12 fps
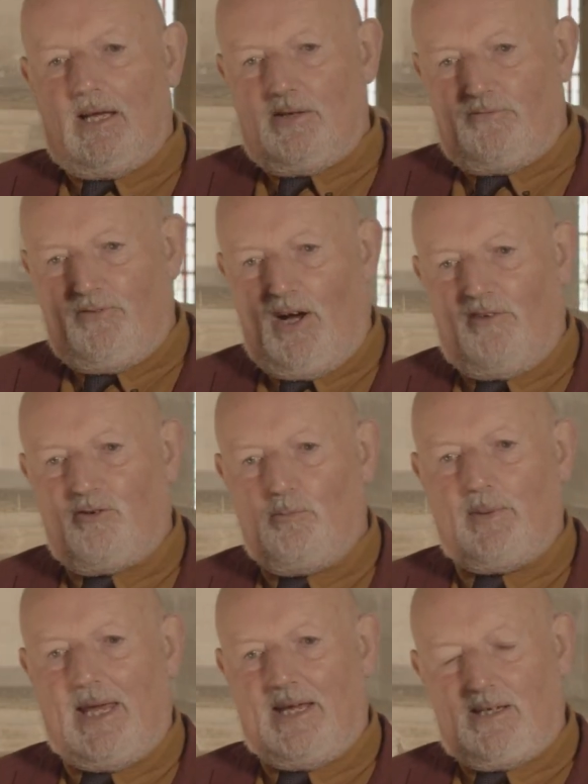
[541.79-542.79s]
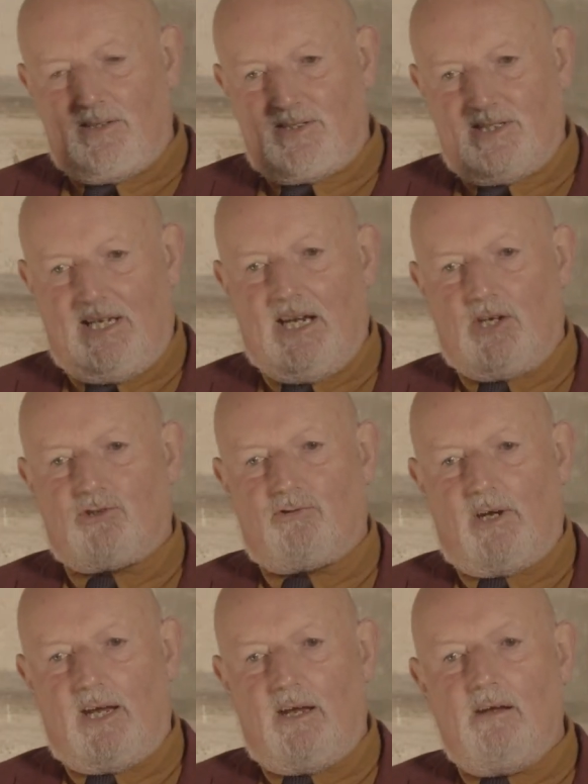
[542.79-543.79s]
far from being
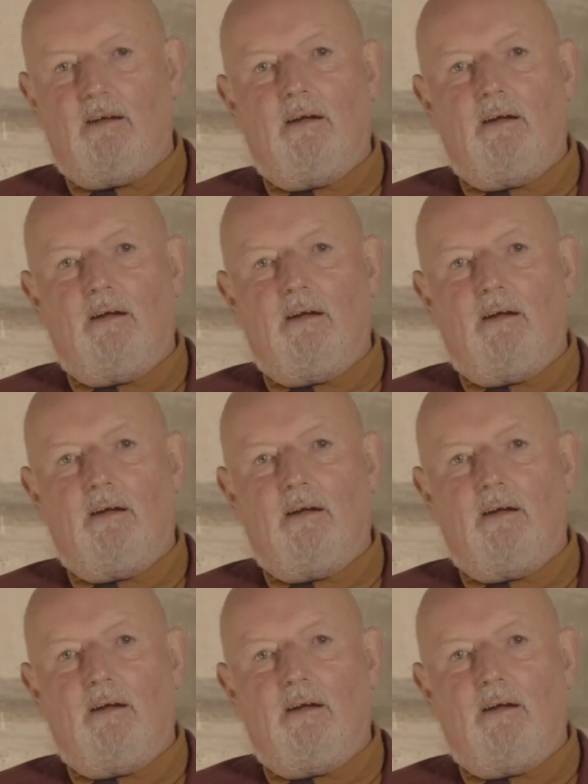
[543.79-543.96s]
conciliatory,